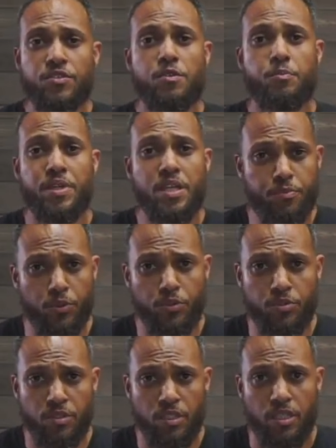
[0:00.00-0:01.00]
the people
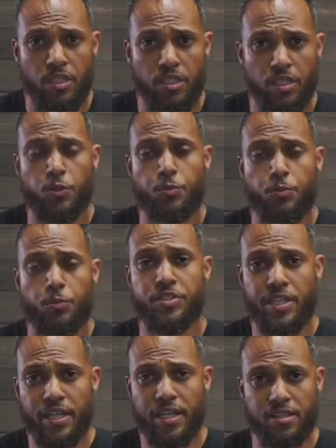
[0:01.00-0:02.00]
to protect
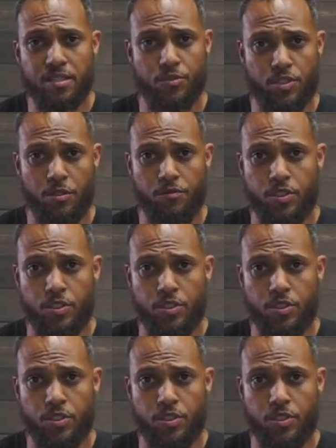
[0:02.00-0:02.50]
themselves,